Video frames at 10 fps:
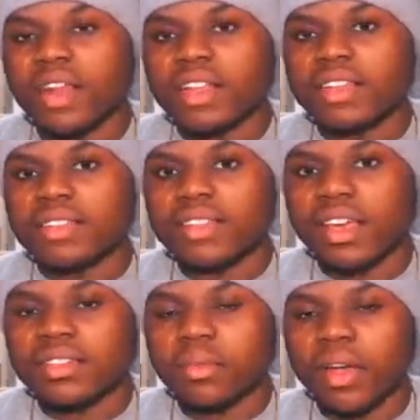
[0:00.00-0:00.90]
this
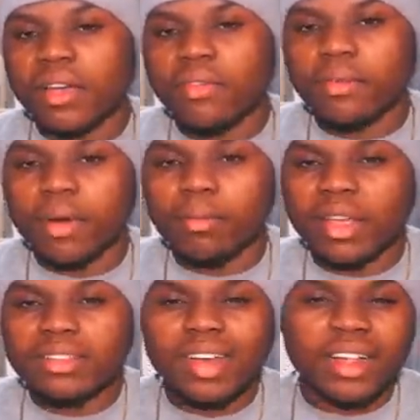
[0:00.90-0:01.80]
takes away from what
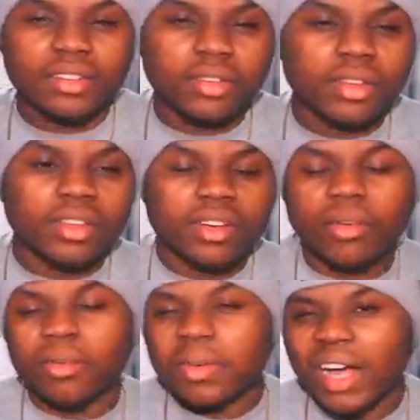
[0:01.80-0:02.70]
makes Call of Duty, you
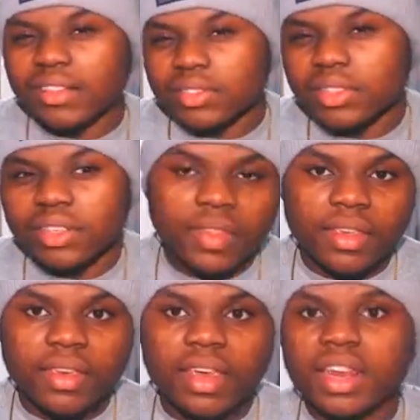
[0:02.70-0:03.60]
know, Call of Duty,
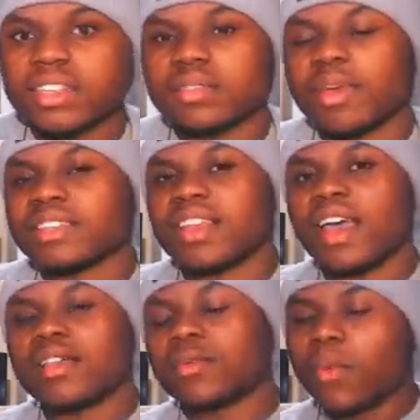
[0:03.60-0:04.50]
and it just makes the
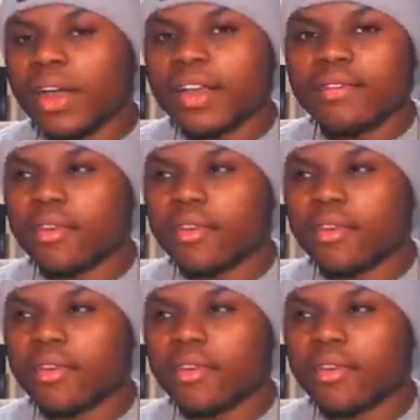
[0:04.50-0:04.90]
game sweaty for